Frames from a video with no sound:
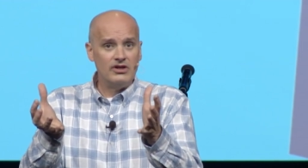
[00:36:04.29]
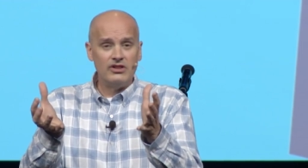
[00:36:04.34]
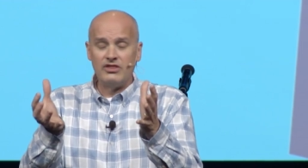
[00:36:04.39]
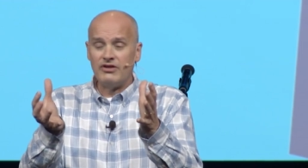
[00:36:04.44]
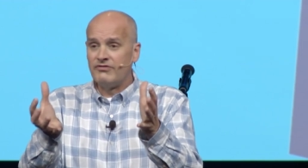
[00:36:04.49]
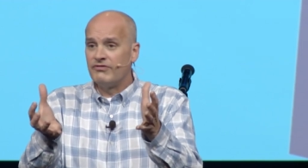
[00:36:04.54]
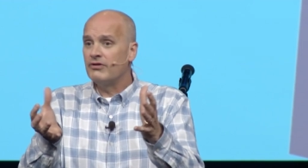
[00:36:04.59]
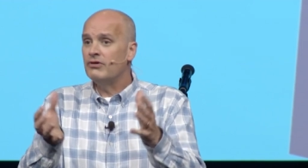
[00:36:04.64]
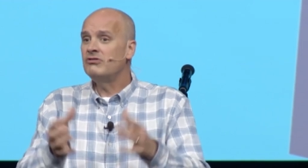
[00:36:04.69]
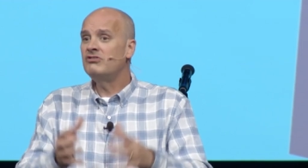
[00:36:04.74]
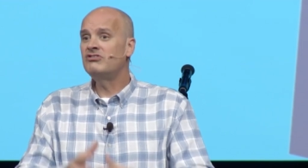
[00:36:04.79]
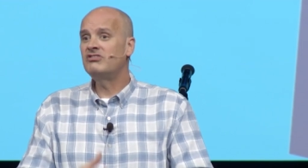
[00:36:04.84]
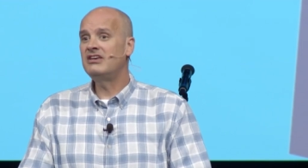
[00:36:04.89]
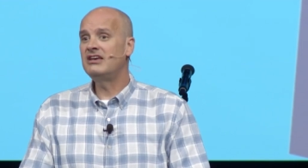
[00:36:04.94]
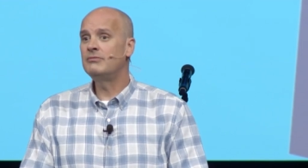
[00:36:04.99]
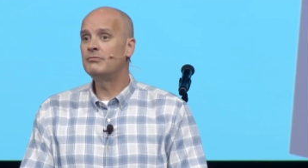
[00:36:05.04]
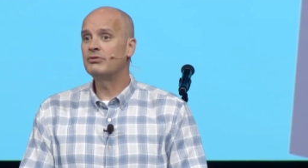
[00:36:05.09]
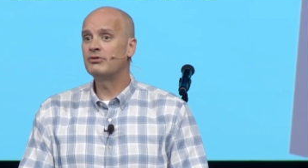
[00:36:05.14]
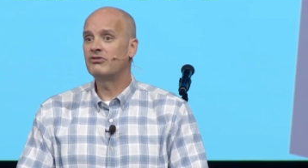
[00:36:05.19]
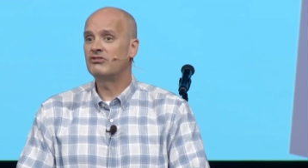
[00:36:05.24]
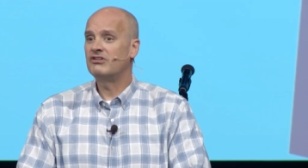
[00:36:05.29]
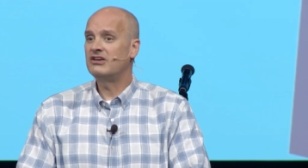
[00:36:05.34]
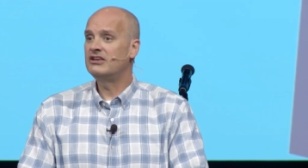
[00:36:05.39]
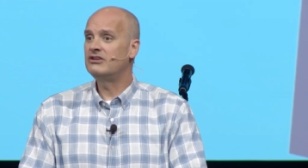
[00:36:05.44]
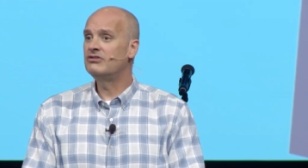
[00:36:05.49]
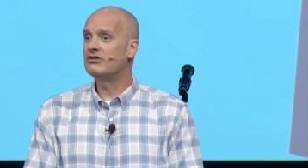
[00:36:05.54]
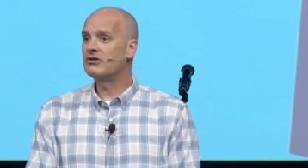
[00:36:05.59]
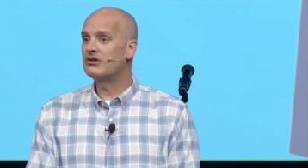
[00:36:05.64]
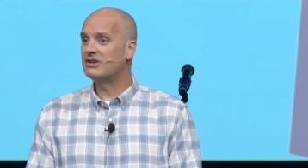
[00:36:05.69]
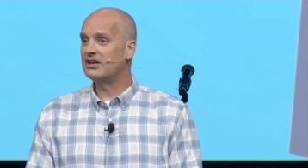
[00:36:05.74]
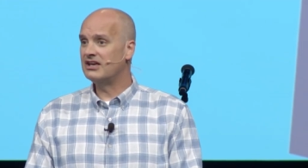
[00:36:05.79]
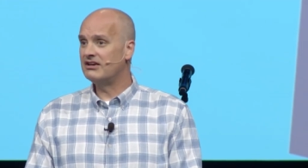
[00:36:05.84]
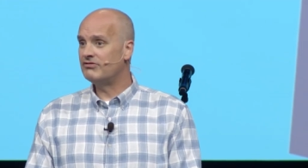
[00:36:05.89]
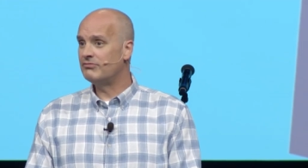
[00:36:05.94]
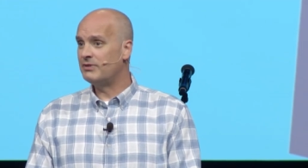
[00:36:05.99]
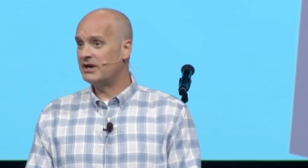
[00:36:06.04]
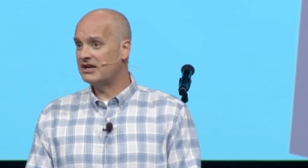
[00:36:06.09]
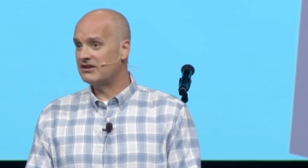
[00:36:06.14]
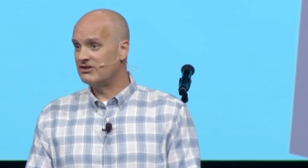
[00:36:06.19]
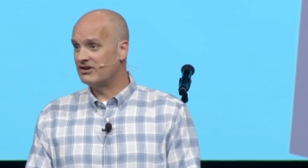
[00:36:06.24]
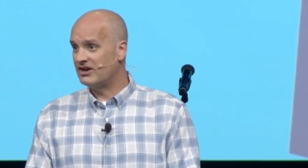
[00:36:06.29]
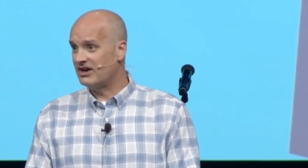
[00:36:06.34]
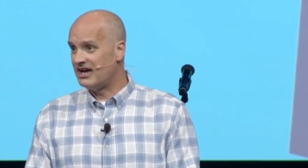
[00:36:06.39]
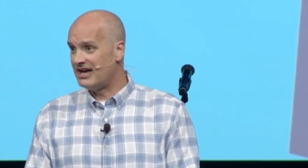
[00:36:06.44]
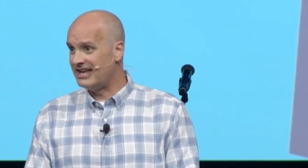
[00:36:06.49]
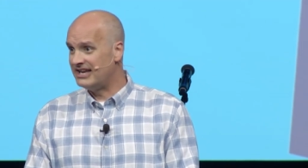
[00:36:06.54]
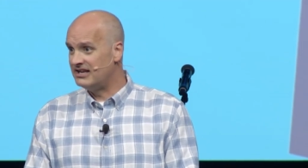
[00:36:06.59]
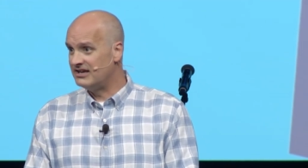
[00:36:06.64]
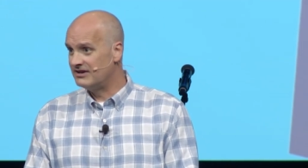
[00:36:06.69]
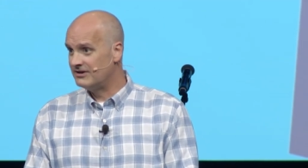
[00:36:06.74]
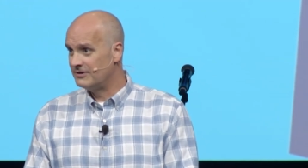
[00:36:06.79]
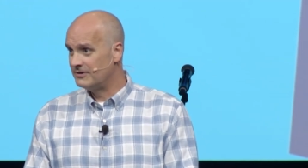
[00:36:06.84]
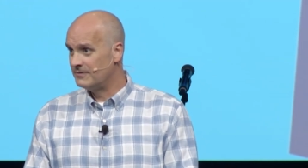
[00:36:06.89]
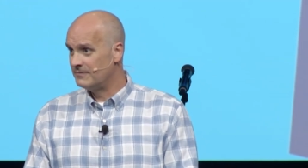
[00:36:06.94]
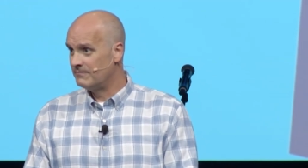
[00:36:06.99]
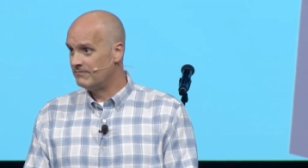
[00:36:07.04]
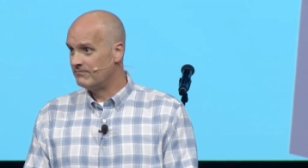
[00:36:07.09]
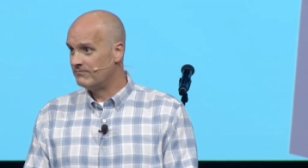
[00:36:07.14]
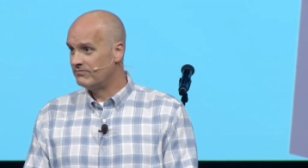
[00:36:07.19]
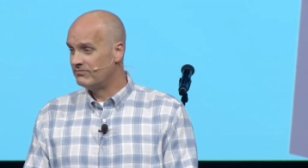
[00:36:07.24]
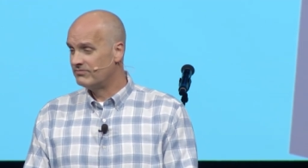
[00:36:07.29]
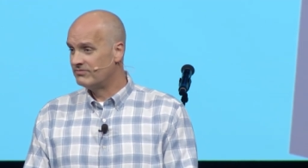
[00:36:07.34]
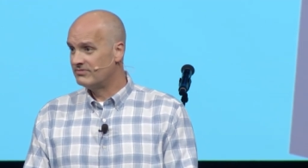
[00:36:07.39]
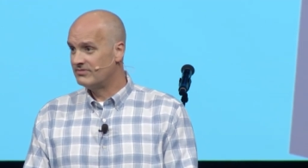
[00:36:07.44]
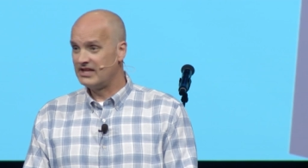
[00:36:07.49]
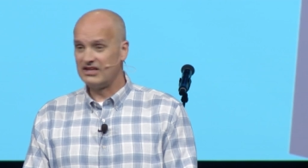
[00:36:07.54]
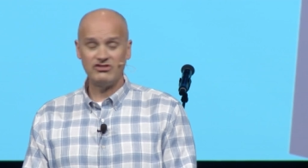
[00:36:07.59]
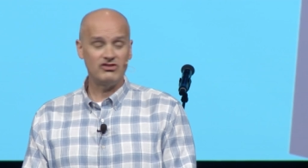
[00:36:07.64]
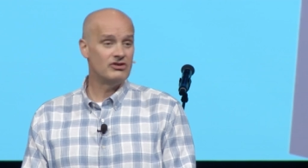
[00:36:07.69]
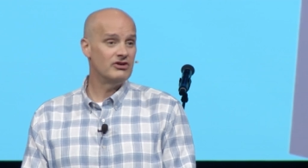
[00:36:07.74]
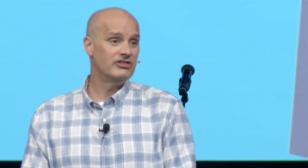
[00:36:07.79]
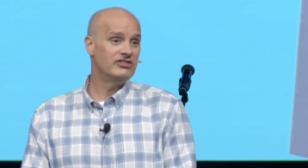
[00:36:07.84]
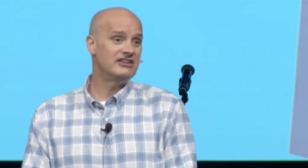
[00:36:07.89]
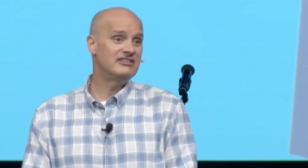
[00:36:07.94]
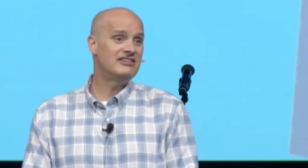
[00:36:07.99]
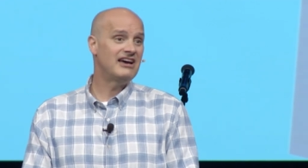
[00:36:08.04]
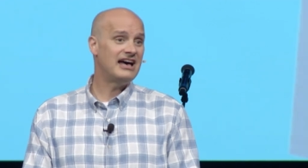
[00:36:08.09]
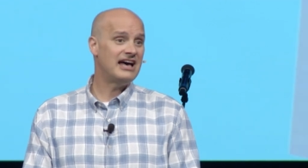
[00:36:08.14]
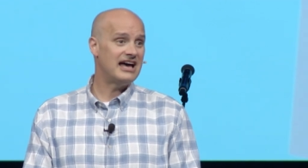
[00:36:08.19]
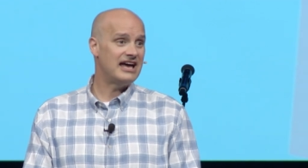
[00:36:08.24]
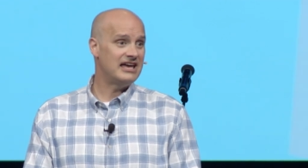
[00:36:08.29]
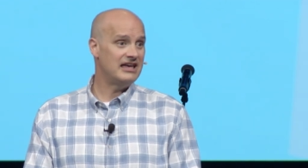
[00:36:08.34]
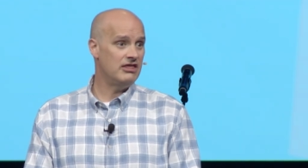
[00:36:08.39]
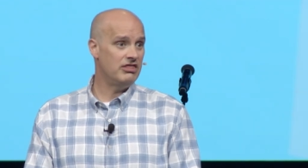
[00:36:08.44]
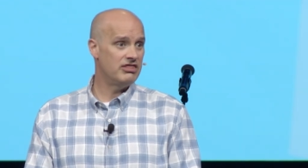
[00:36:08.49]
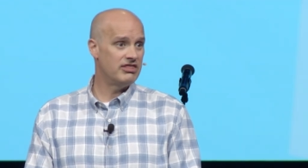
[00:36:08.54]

The first ten percent you're going to give back to God. That's called the tithe.